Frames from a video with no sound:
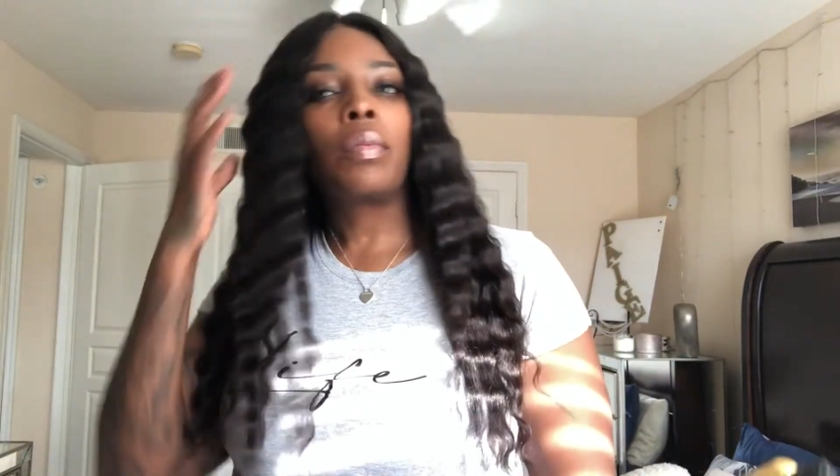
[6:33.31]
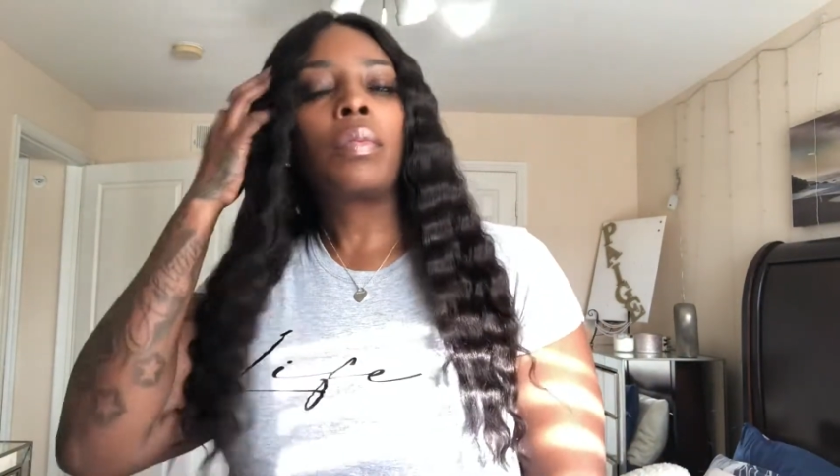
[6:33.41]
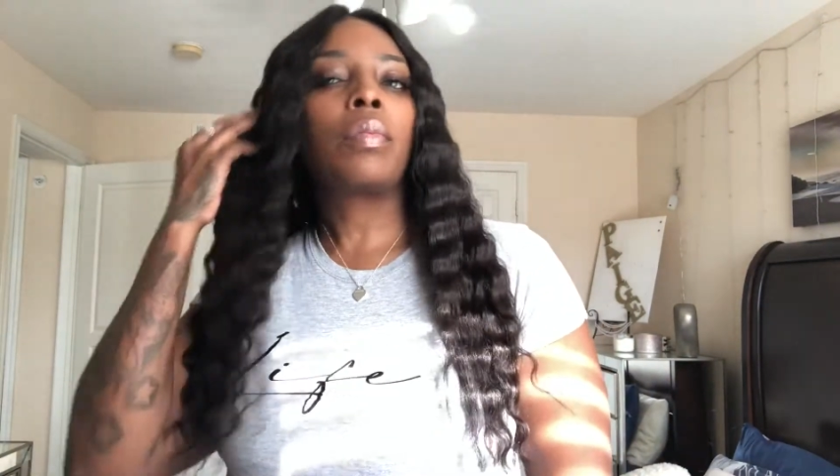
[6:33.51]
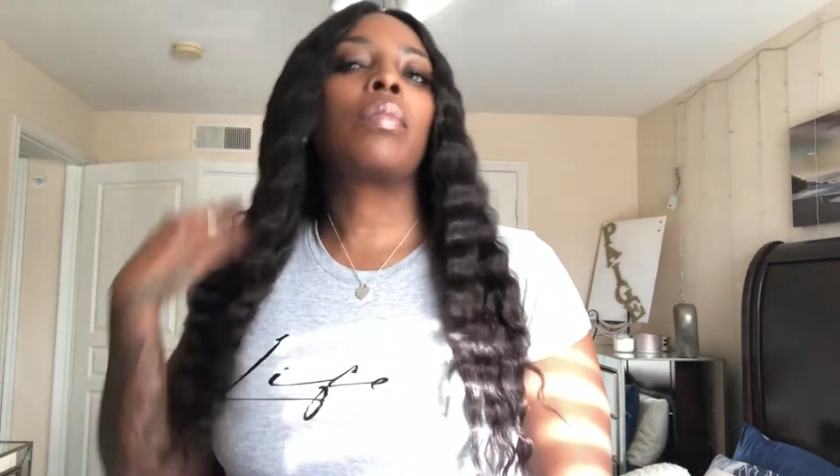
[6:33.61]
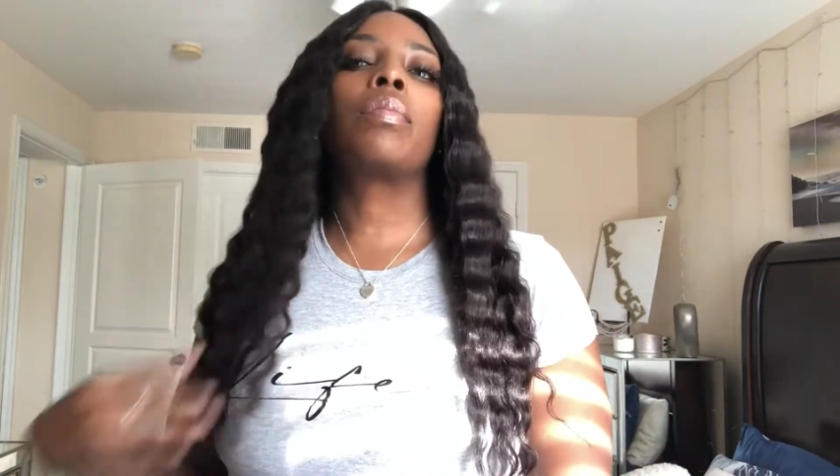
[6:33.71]

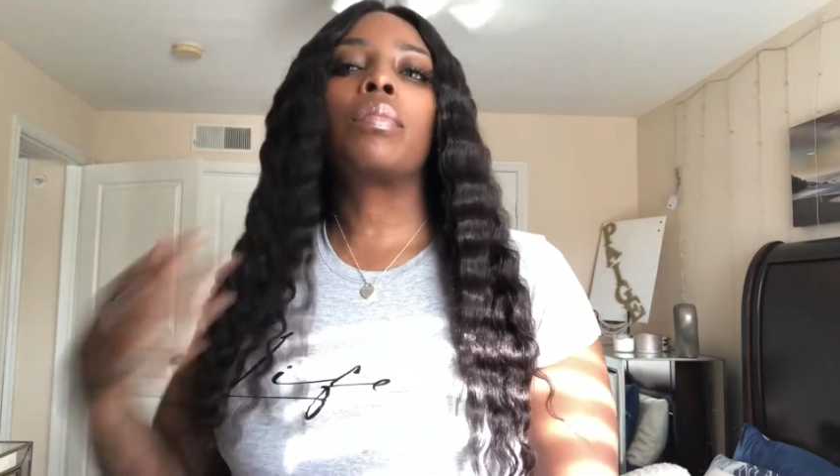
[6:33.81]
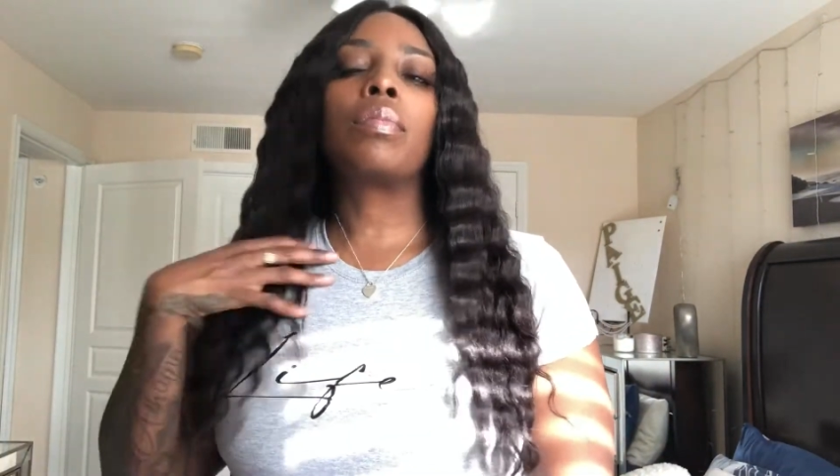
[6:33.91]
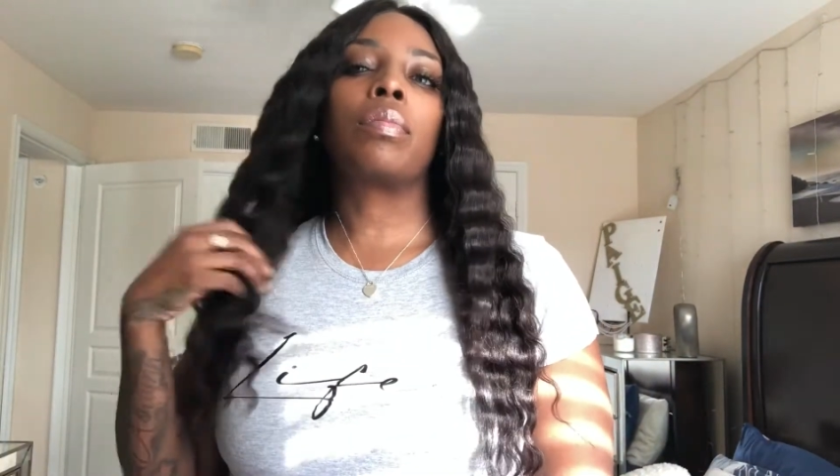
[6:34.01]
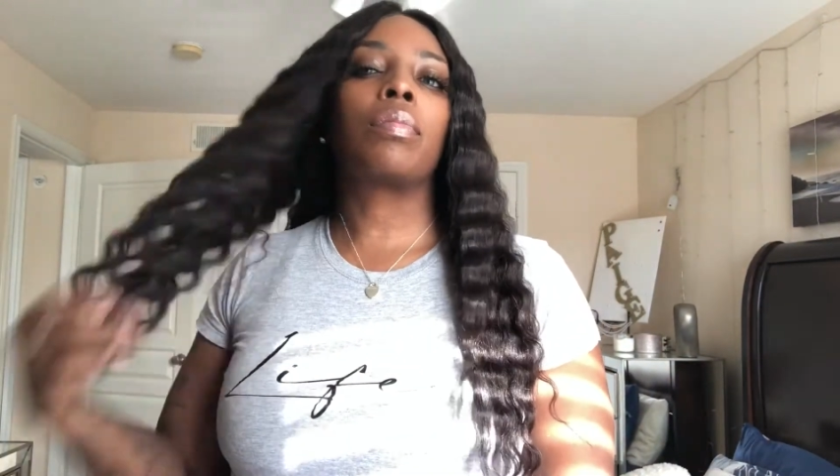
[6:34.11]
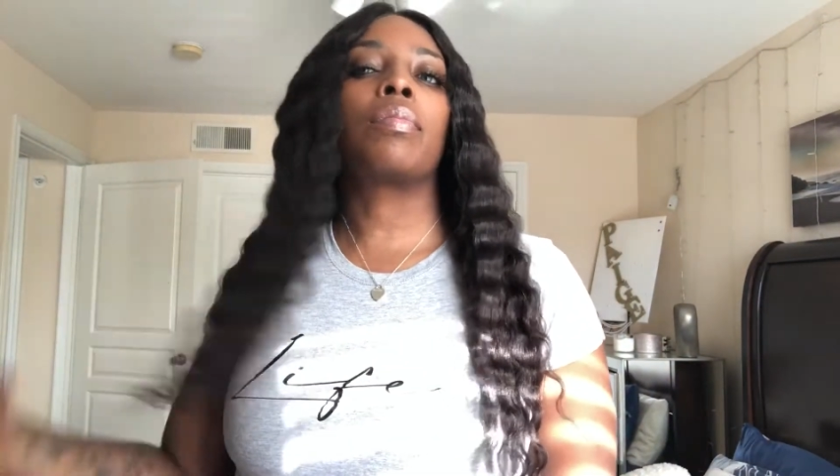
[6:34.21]
and I
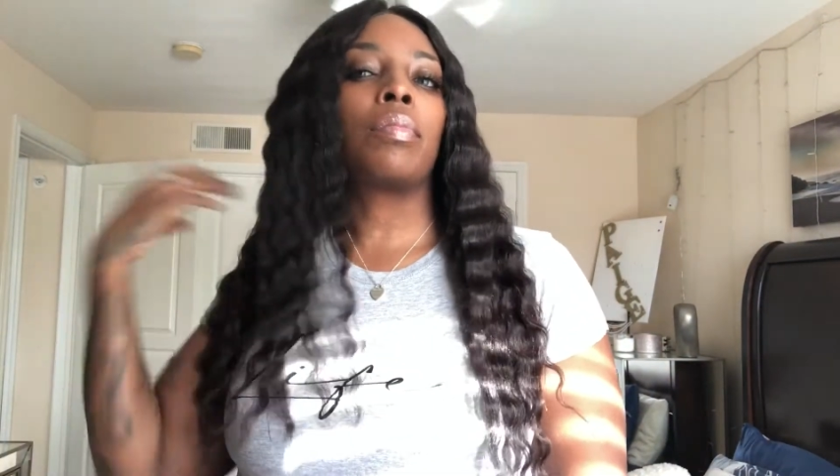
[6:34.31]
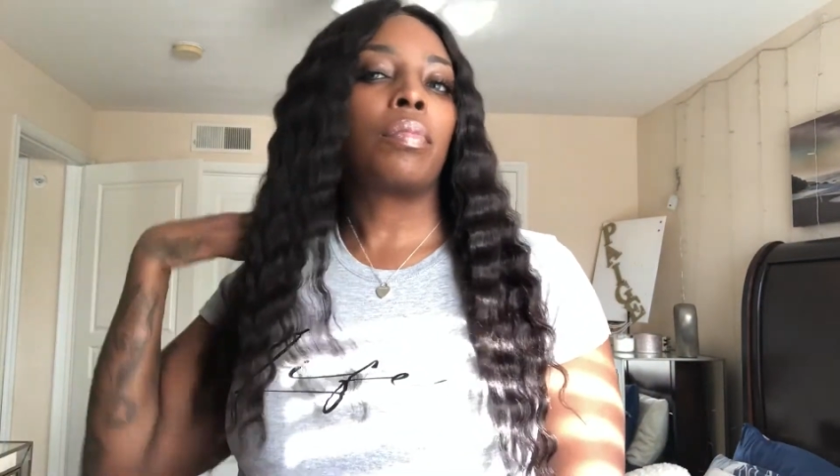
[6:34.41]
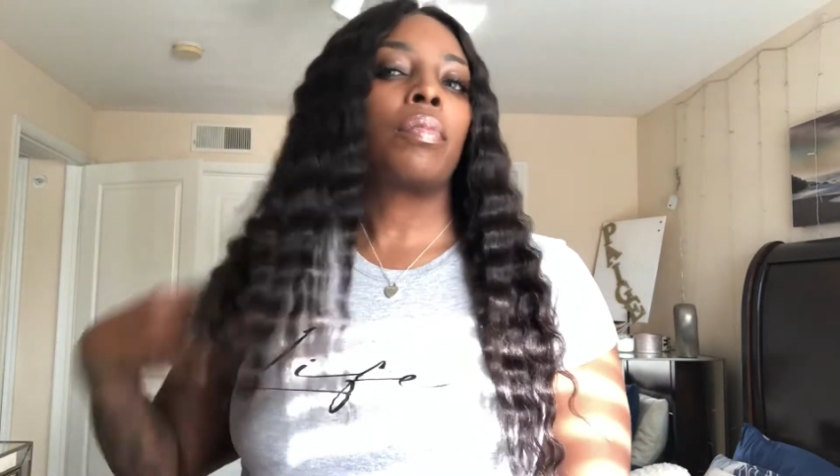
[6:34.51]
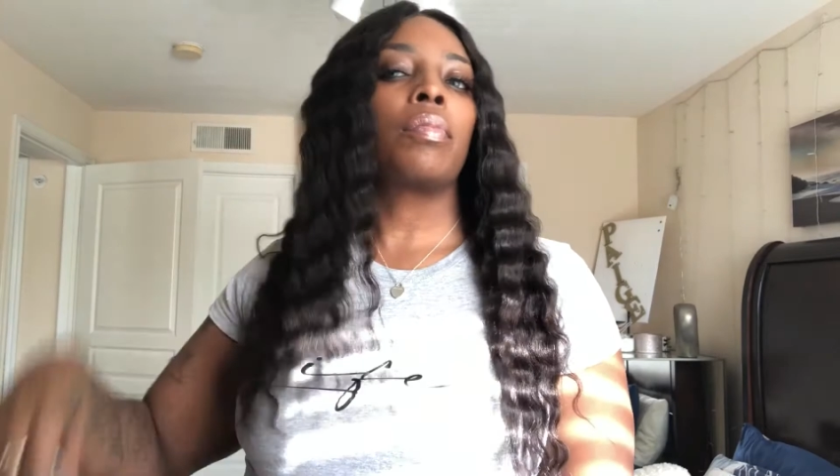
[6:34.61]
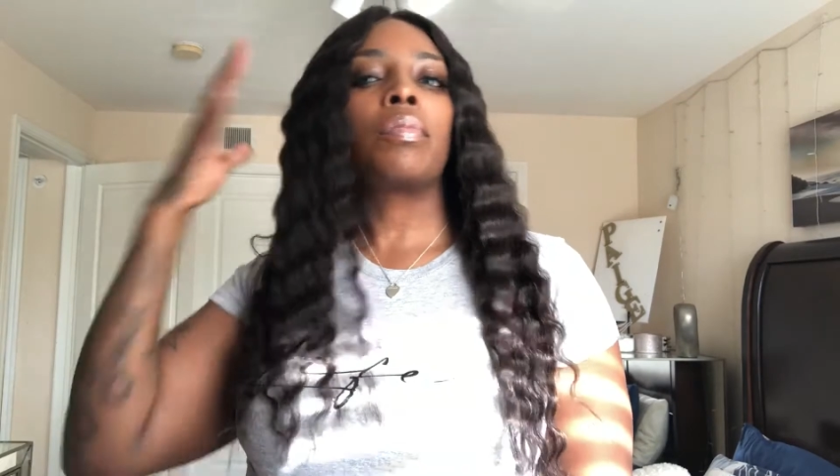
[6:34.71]

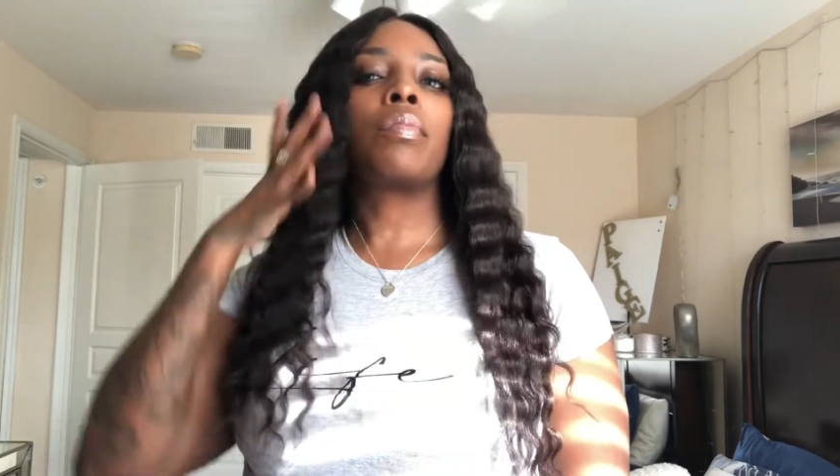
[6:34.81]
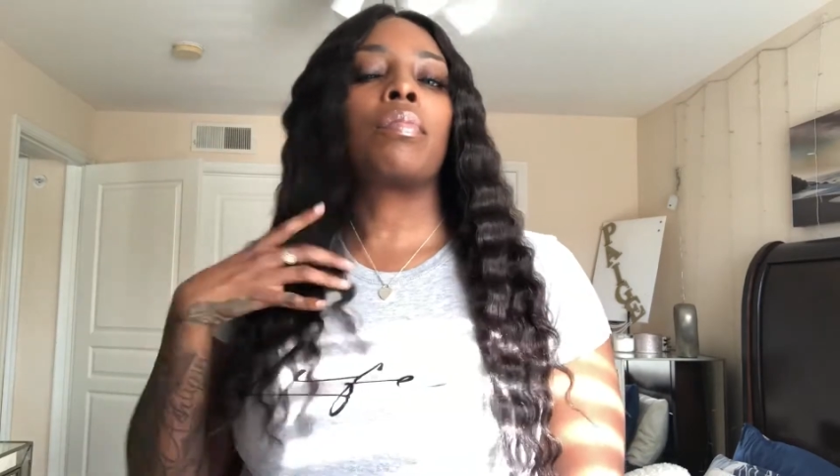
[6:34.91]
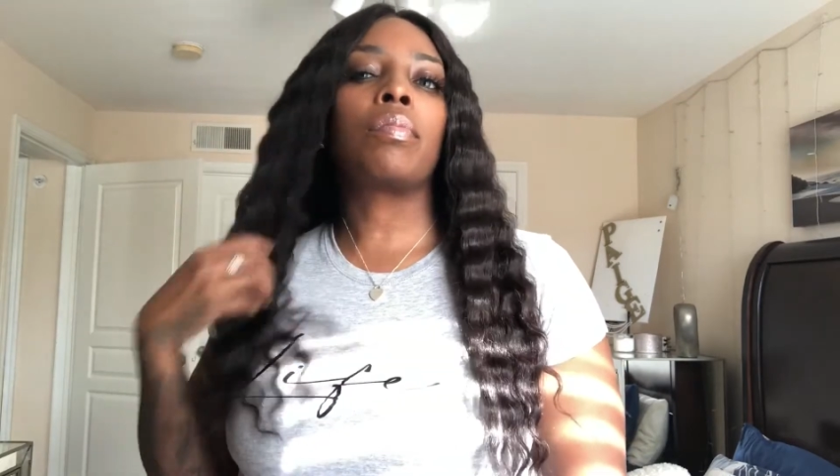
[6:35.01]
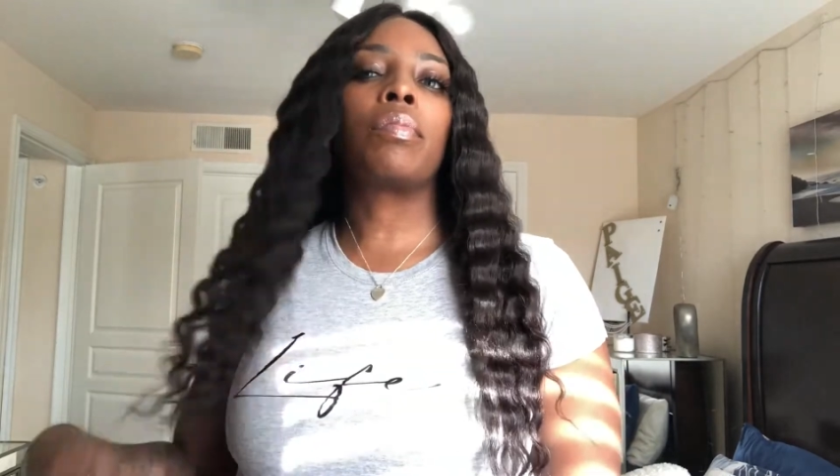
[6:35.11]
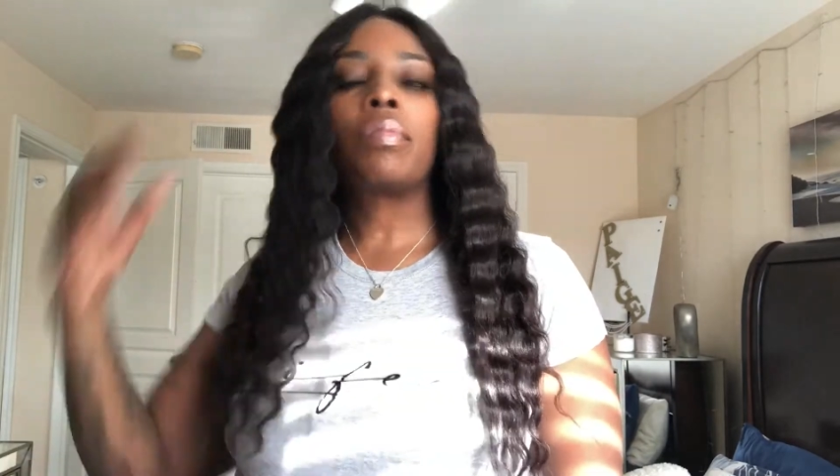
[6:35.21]
absolutely love it.